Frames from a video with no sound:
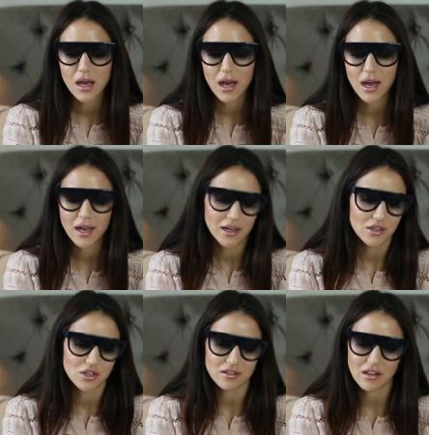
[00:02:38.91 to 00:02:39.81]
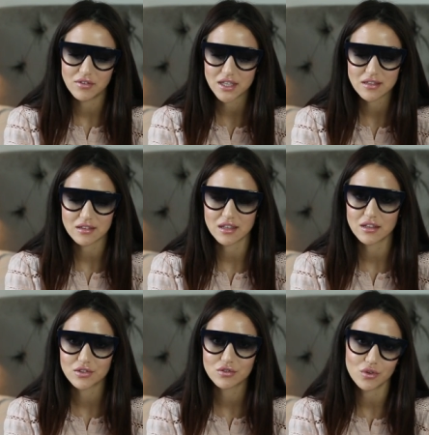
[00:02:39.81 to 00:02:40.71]
I just love these. I think
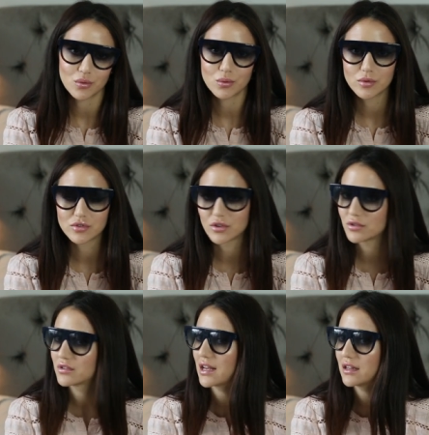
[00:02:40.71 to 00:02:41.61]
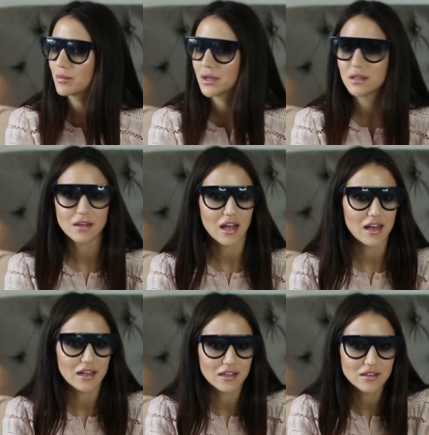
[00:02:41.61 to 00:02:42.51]
they're so cool, so statement,
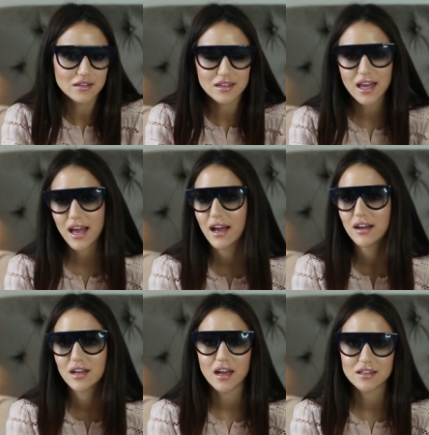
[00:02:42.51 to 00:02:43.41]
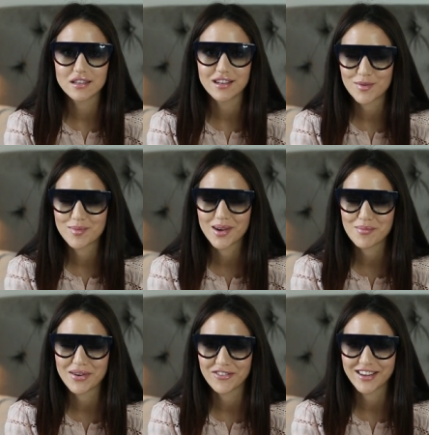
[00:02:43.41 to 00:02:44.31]
and yeah, I think they're pretty
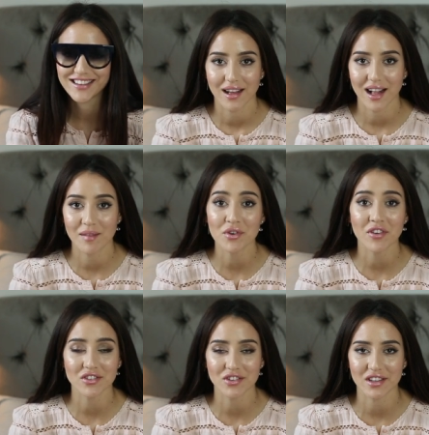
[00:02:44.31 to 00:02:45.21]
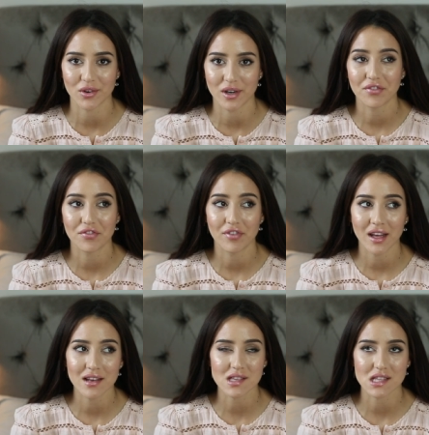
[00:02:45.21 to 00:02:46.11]
perfect. I'll move on to Dior. The
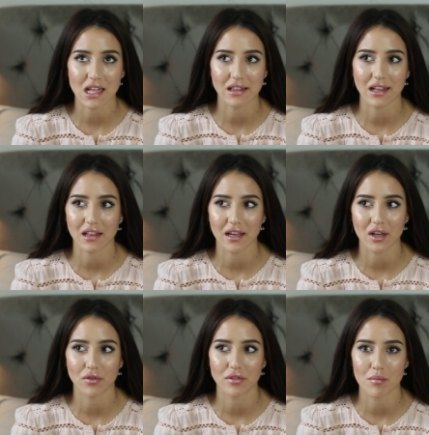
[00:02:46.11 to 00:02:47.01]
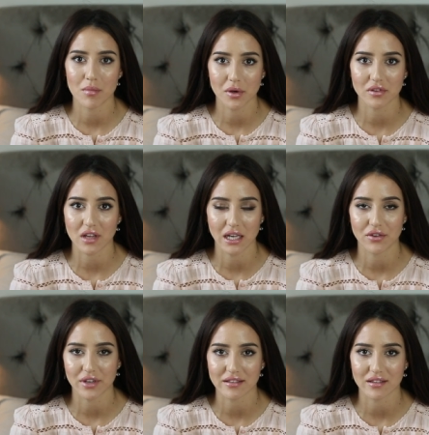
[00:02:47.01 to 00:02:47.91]
first, I think, like of the most kind
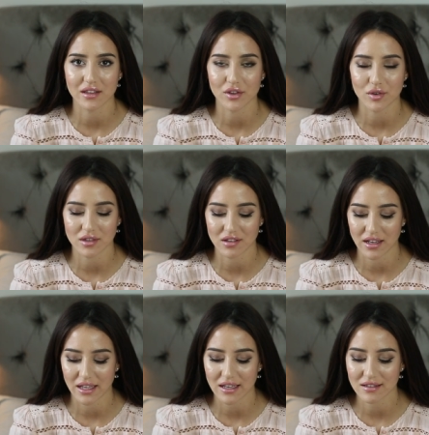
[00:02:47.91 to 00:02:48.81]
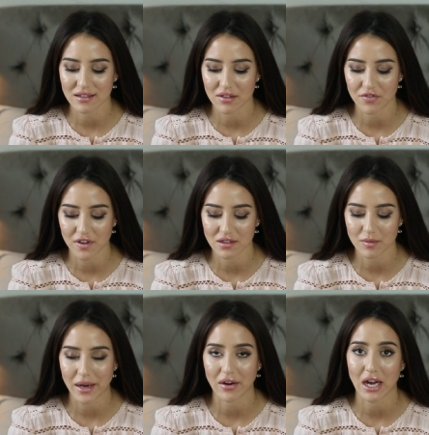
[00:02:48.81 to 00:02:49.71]
of recent Dior Sunnies, the
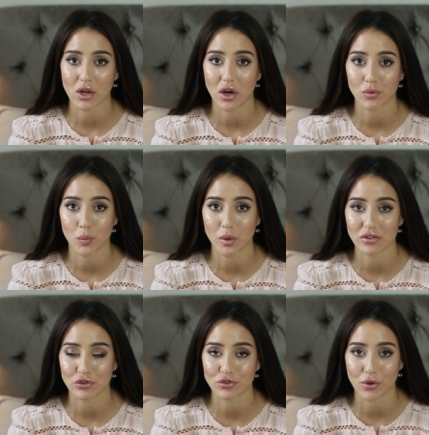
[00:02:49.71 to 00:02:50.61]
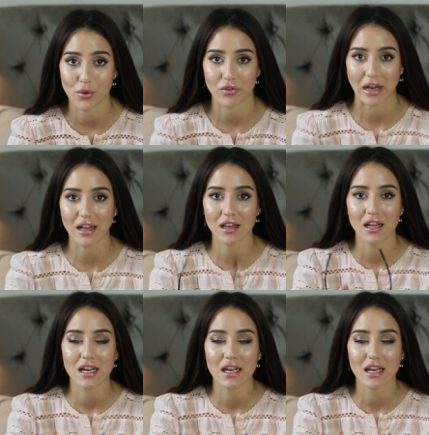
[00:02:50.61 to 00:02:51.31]
first pair I got was So Real.